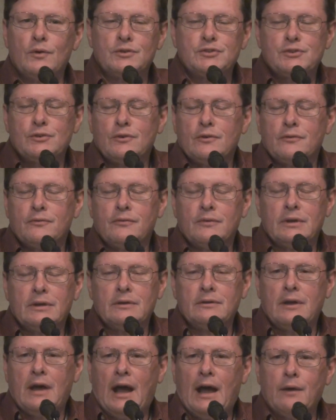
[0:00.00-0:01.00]
So
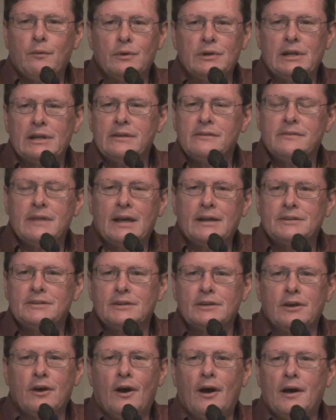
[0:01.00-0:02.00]
if, I would leave that
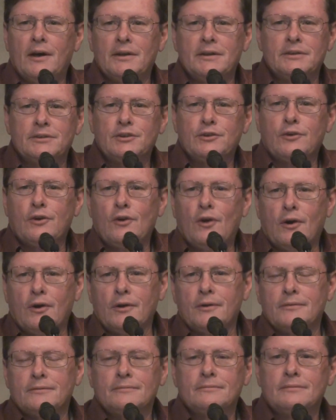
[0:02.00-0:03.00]
to God in your
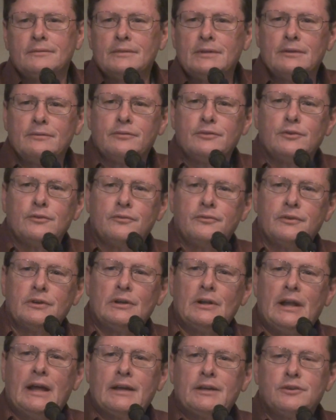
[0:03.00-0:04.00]
heart. If you
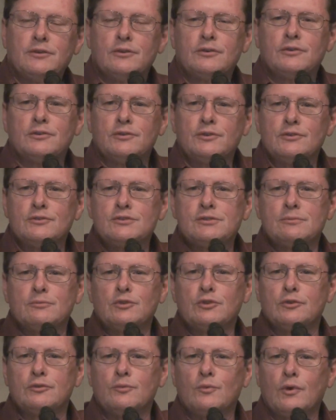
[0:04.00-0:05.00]
feel like you can do
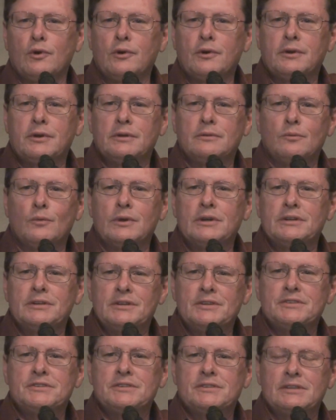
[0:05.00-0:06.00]
some good work and
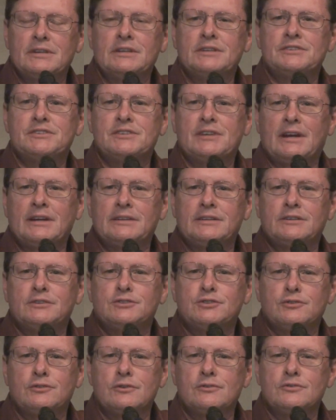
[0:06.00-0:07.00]
witness inside the
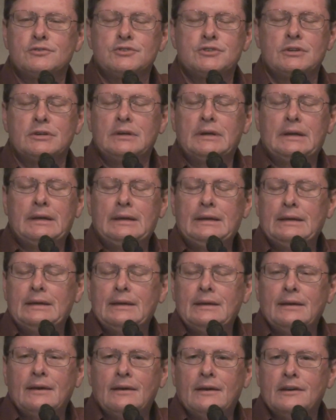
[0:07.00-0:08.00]
church,
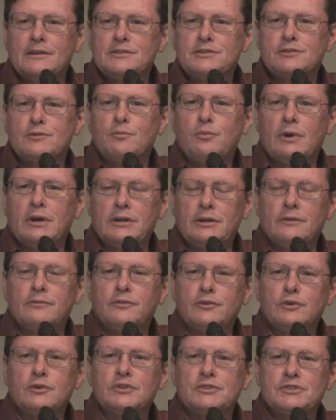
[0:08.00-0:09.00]
I supp- and
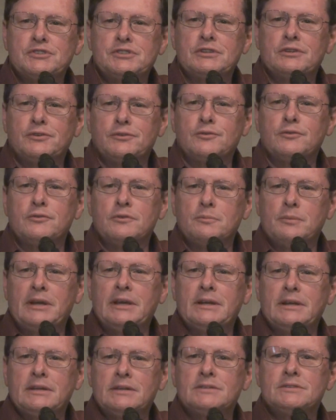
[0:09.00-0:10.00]
if you can sit through the
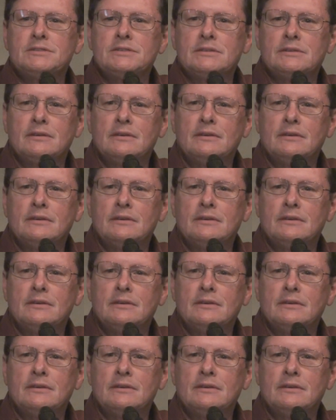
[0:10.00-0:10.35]
meetings.